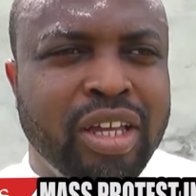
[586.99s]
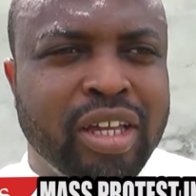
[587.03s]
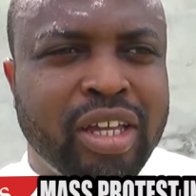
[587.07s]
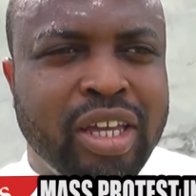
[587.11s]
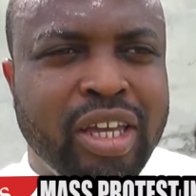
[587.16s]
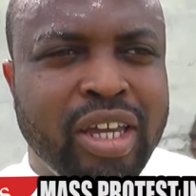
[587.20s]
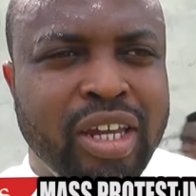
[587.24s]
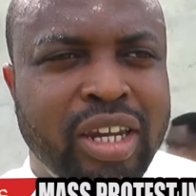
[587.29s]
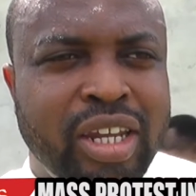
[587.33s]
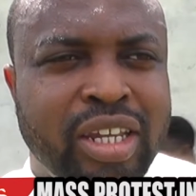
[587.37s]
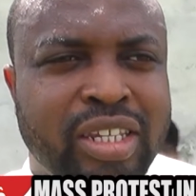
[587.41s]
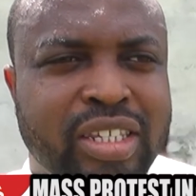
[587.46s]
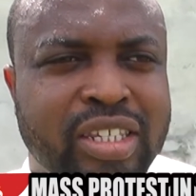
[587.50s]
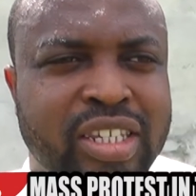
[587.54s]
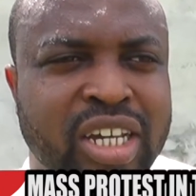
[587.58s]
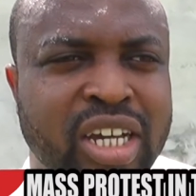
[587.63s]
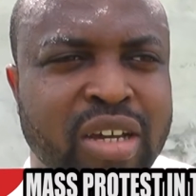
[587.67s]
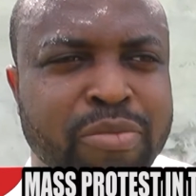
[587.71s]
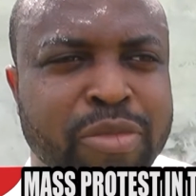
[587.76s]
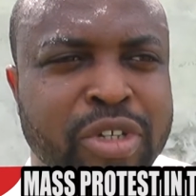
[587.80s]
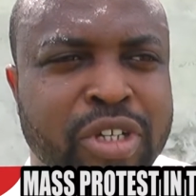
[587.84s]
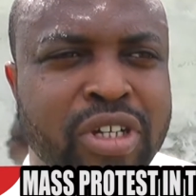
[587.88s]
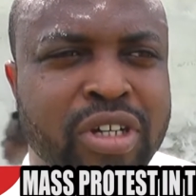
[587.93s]
Killings
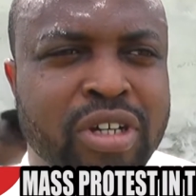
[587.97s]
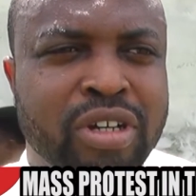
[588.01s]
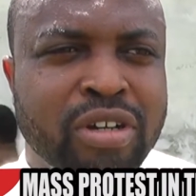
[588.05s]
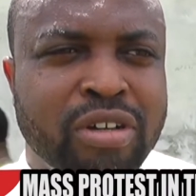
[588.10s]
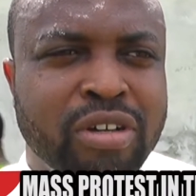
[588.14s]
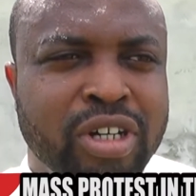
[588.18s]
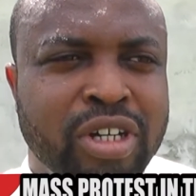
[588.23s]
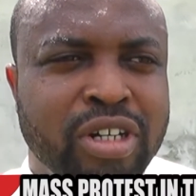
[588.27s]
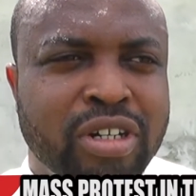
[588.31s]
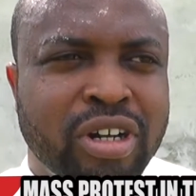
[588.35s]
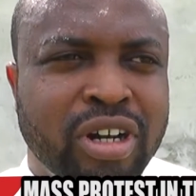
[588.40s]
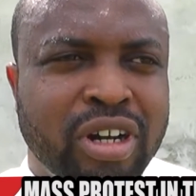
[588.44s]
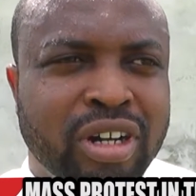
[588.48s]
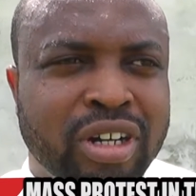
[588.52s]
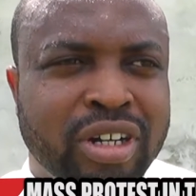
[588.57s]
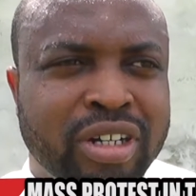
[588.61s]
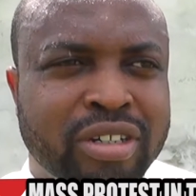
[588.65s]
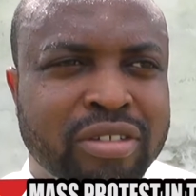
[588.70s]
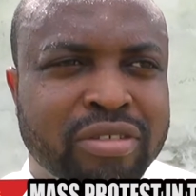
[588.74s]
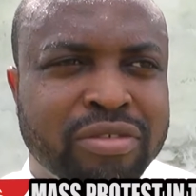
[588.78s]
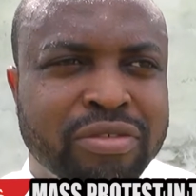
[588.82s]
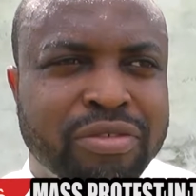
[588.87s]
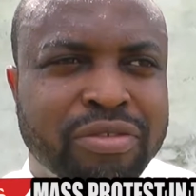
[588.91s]
have been going
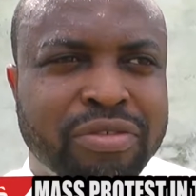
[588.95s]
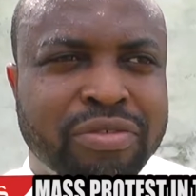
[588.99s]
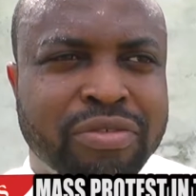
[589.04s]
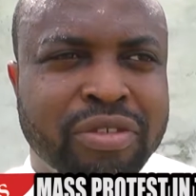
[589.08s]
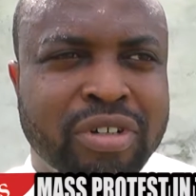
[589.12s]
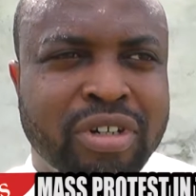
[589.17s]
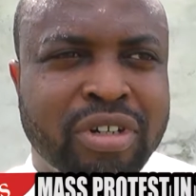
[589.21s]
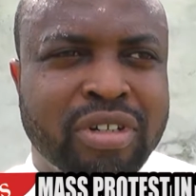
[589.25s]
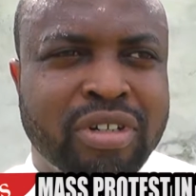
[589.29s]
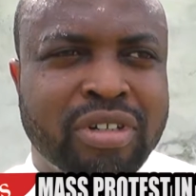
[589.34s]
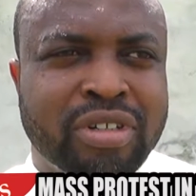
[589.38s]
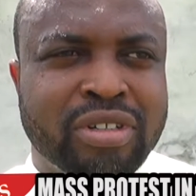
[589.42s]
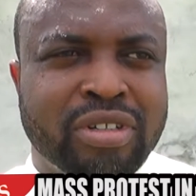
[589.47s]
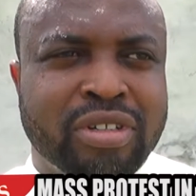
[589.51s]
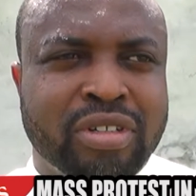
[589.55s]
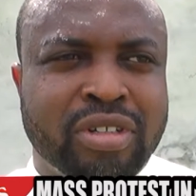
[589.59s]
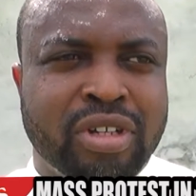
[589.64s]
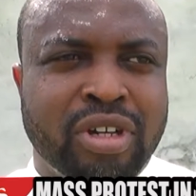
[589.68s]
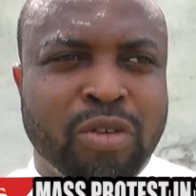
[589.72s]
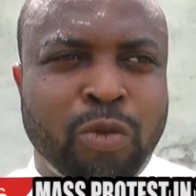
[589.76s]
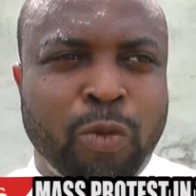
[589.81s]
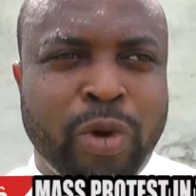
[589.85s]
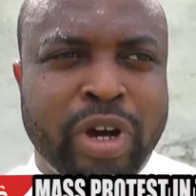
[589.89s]
on for
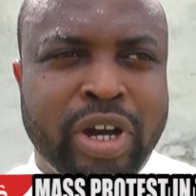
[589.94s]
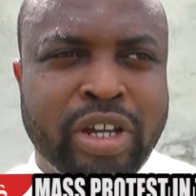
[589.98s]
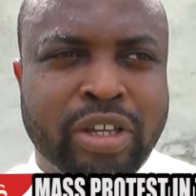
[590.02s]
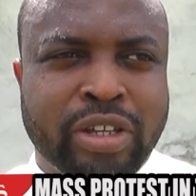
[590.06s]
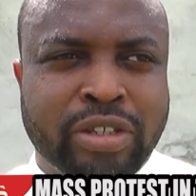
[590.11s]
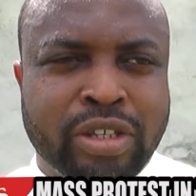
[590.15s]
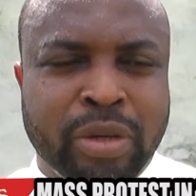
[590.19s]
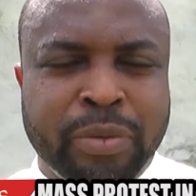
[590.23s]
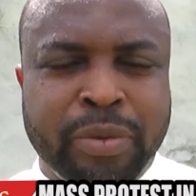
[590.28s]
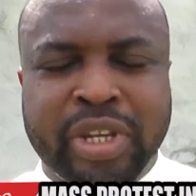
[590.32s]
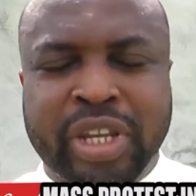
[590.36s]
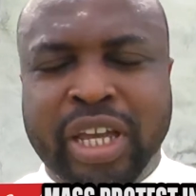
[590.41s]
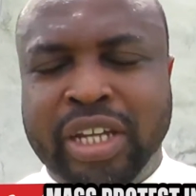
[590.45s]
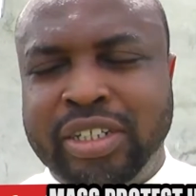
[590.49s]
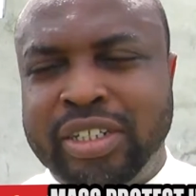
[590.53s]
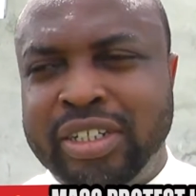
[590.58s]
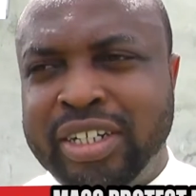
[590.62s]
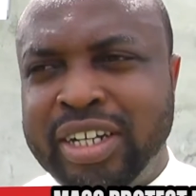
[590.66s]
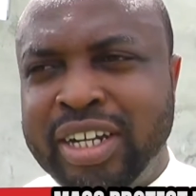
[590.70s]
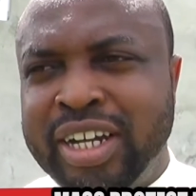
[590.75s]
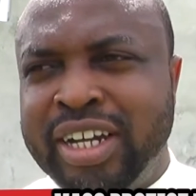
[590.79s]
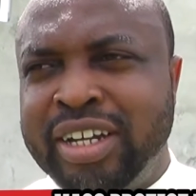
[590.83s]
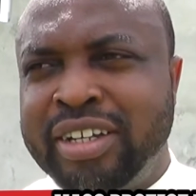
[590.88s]
some point of time in
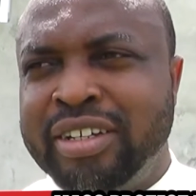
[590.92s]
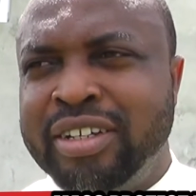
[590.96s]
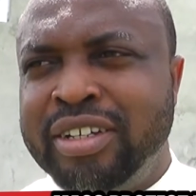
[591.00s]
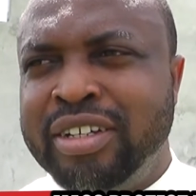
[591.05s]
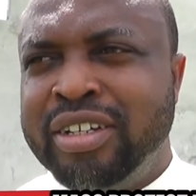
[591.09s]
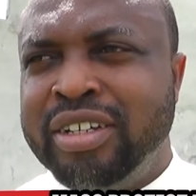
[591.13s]
Nigeria,